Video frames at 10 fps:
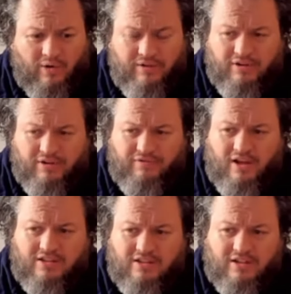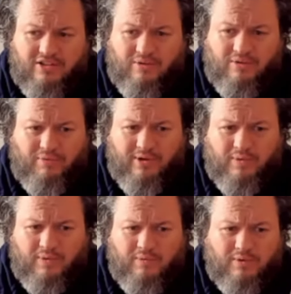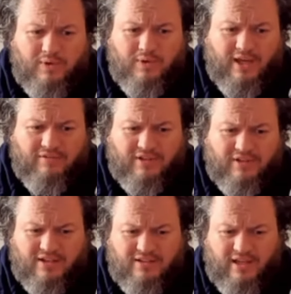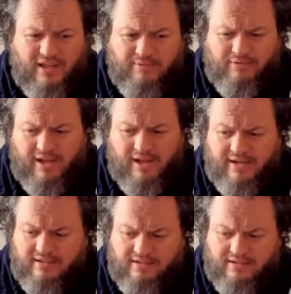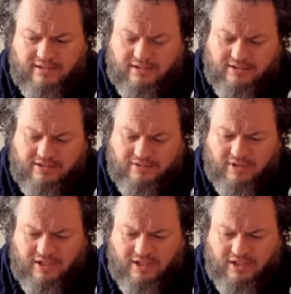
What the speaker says: Or even faster at some point when we were doing advertising games for Heineken and stuff.